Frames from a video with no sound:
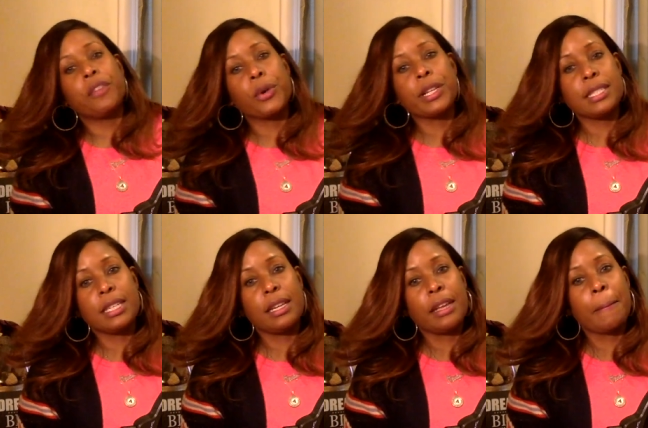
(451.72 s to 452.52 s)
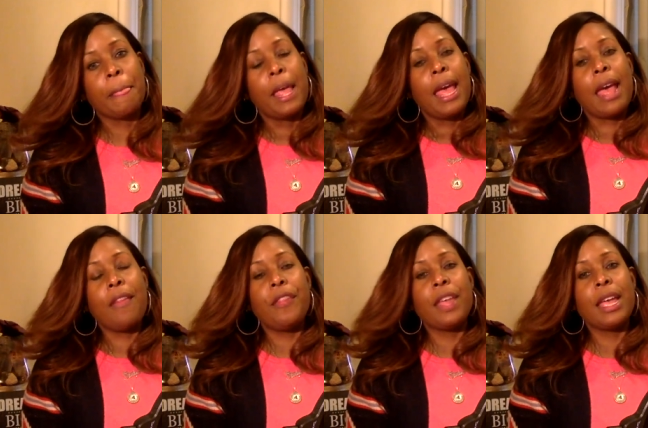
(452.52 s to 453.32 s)
floor to ceiling.
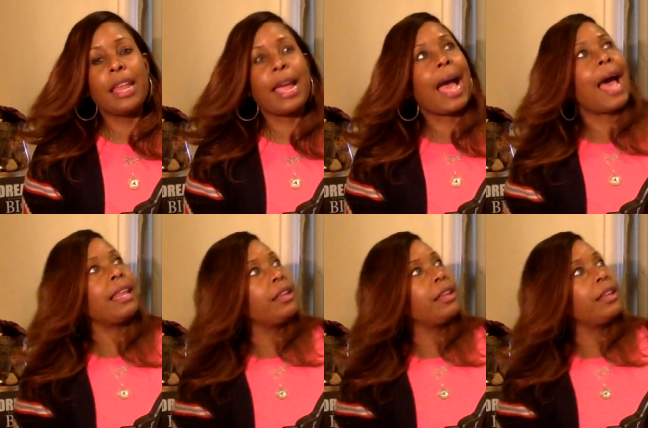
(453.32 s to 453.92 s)
And then, like, I